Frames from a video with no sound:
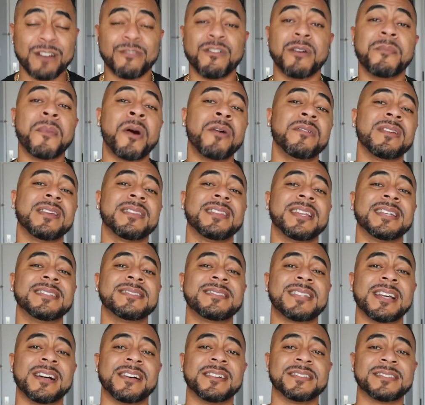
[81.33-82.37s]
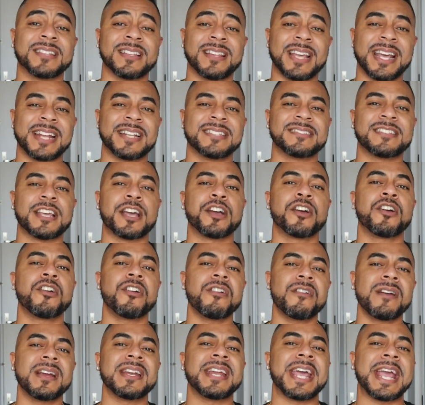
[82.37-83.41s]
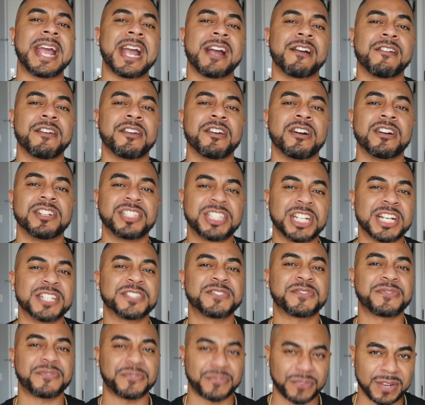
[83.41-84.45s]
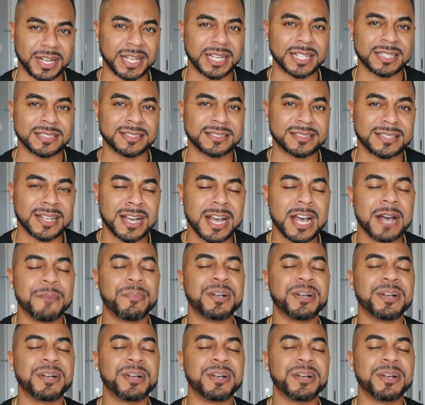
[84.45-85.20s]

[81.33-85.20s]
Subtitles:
Ramona then tells the ladies that her and Harry are just friends,